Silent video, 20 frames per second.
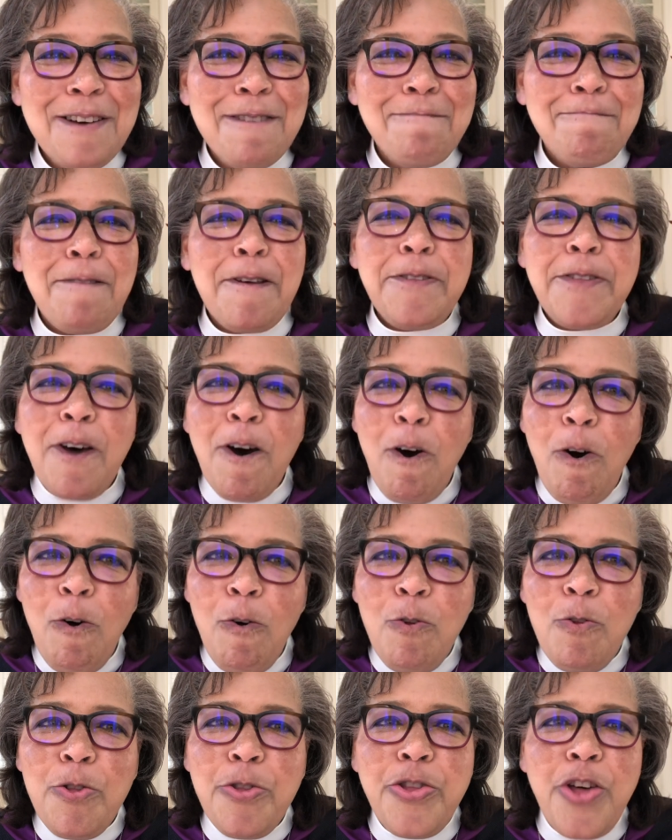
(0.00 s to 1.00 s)
But the
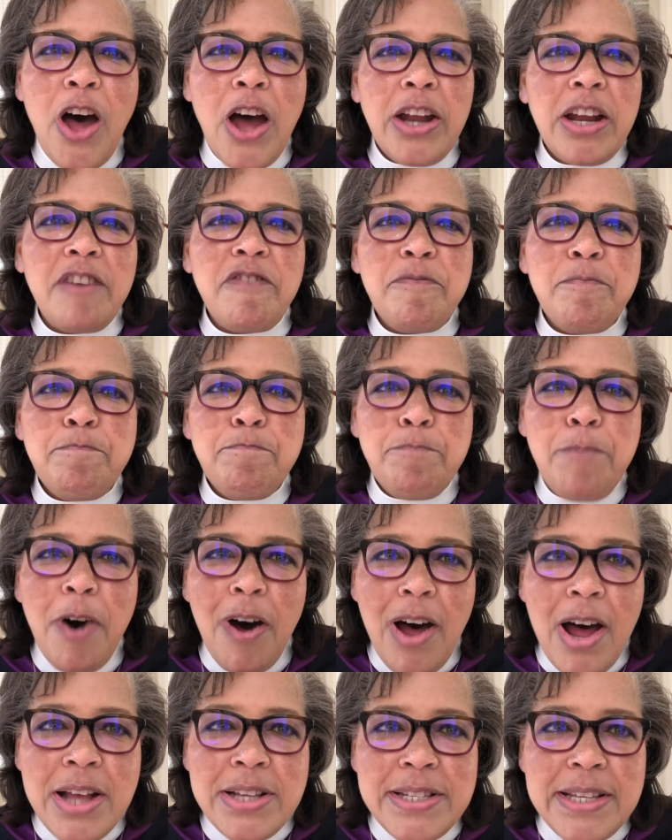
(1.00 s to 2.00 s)
whole thought of
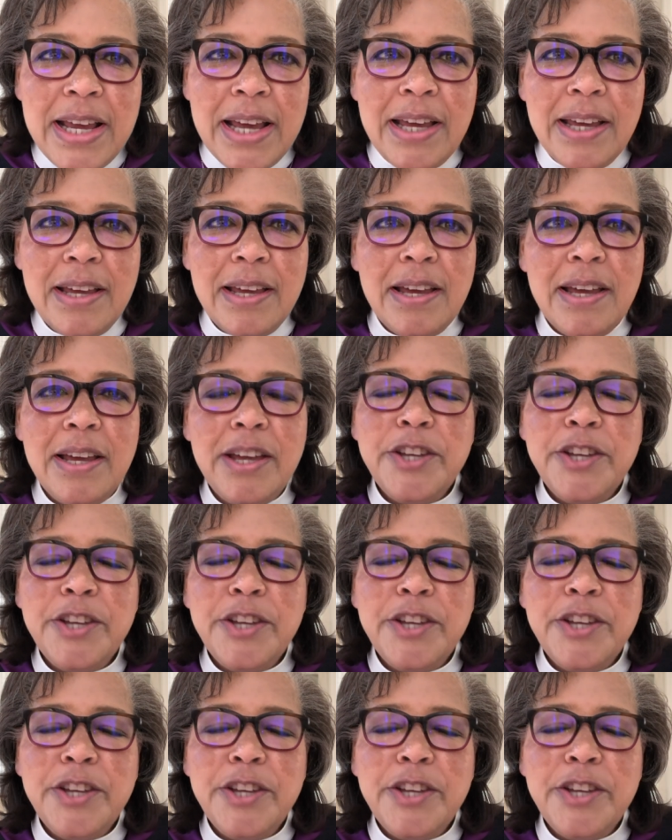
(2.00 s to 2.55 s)
pausing